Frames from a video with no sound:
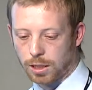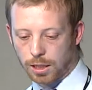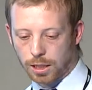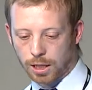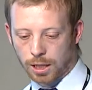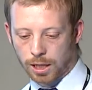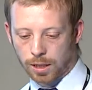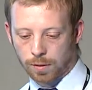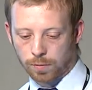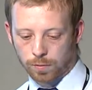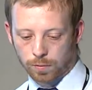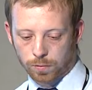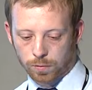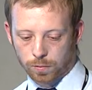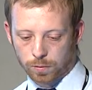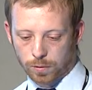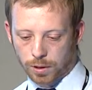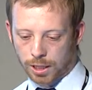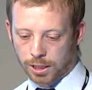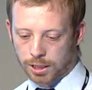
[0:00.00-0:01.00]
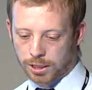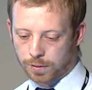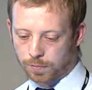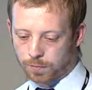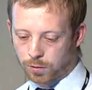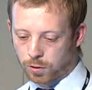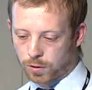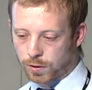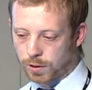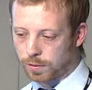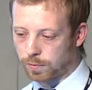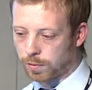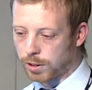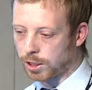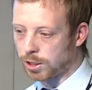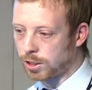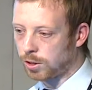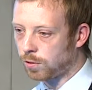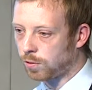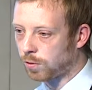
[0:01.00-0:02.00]
And it's important that we
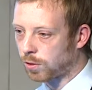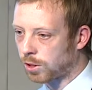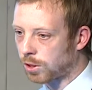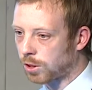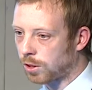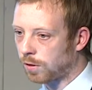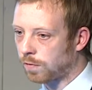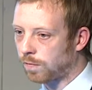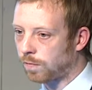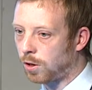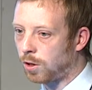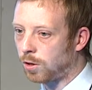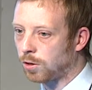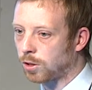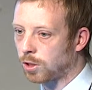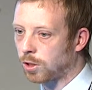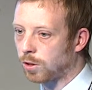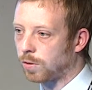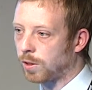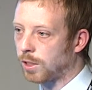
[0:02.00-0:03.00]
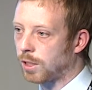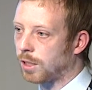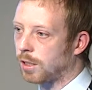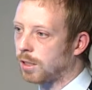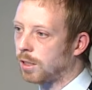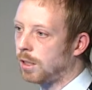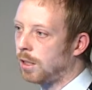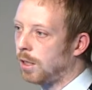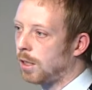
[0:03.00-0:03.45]
use sort of ongoing